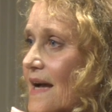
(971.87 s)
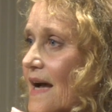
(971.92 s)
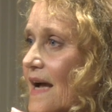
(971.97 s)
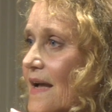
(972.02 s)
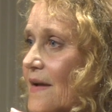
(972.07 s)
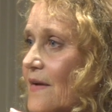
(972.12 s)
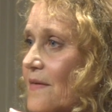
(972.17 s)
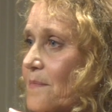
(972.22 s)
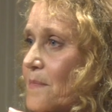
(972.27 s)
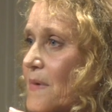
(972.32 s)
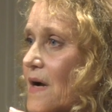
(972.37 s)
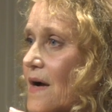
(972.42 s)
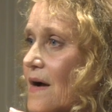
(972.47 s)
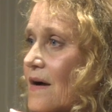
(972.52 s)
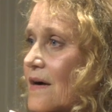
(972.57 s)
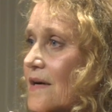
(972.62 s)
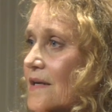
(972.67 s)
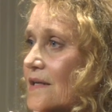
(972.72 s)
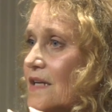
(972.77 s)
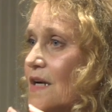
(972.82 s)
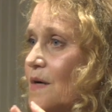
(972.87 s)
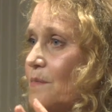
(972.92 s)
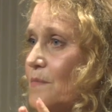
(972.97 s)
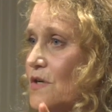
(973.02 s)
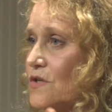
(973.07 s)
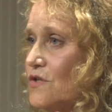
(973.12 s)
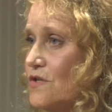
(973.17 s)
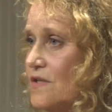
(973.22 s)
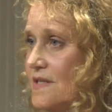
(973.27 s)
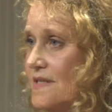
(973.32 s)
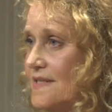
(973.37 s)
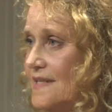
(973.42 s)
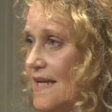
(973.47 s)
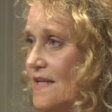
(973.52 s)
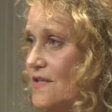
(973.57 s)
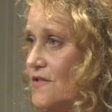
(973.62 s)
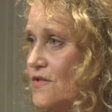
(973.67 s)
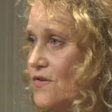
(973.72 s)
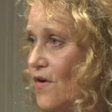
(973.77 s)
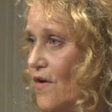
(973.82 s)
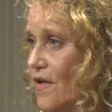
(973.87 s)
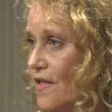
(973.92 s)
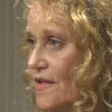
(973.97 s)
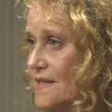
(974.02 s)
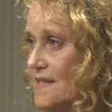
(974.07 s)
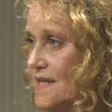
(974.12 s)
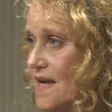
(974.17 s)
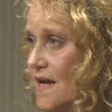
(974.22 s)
I'm on commercial sets all the